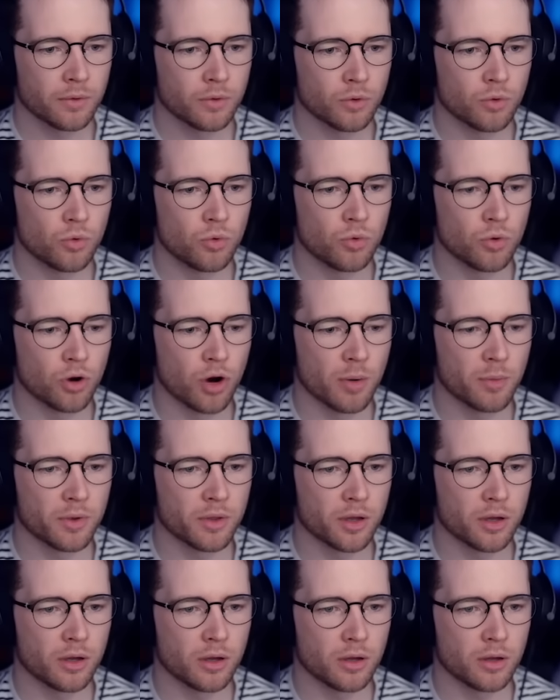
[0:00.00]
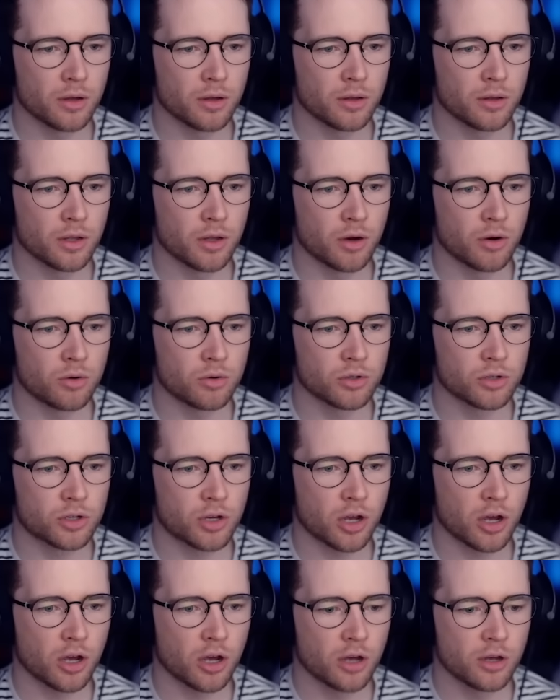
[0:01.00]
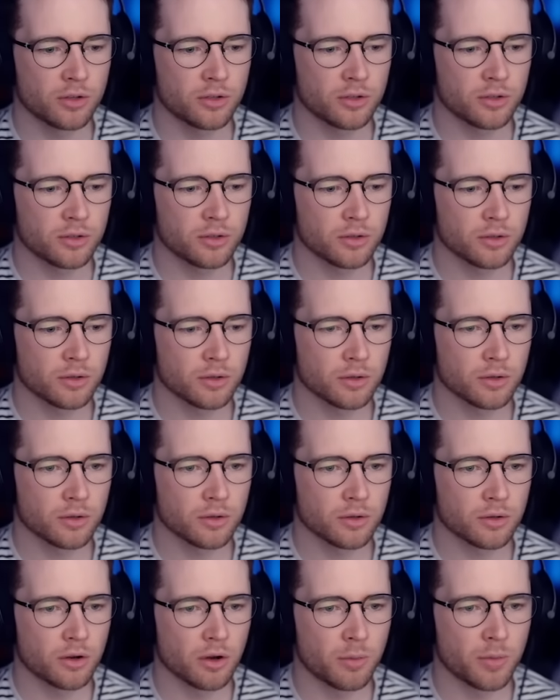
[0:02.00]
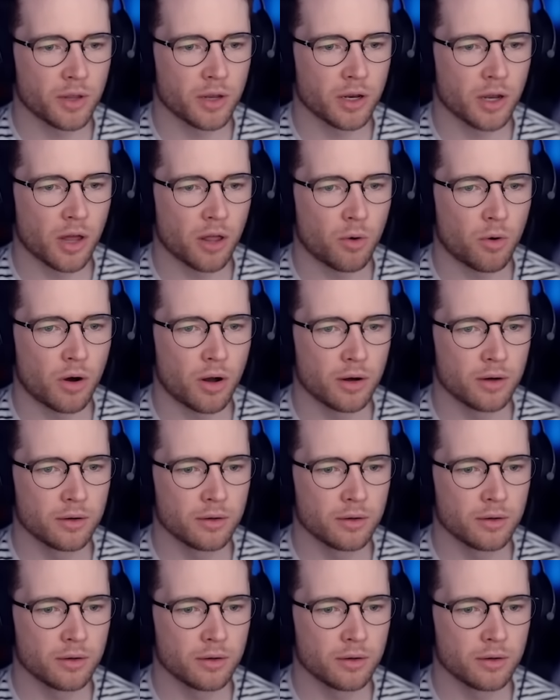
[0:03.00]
Ooh, got rid of the, the old curse. Got with another one.